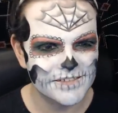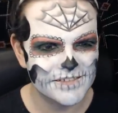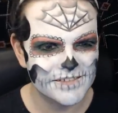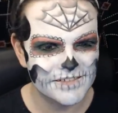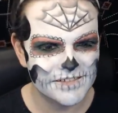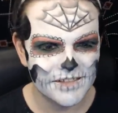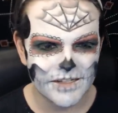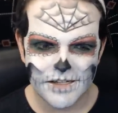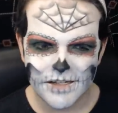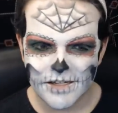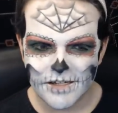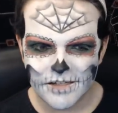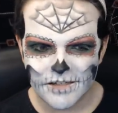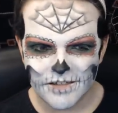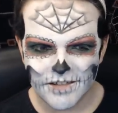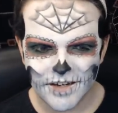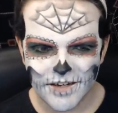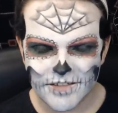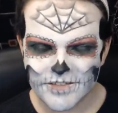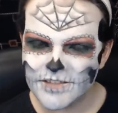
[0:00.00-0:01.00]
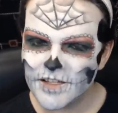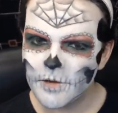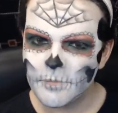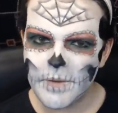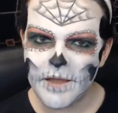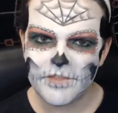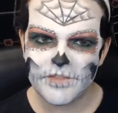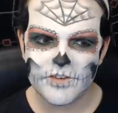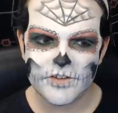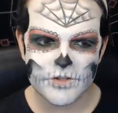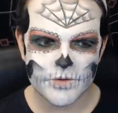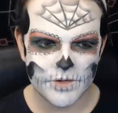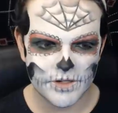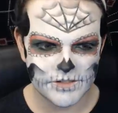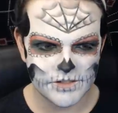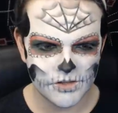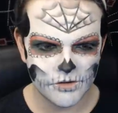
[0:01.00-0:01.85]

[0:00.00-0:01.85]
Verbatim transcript: It's Yeah, there's no method to it.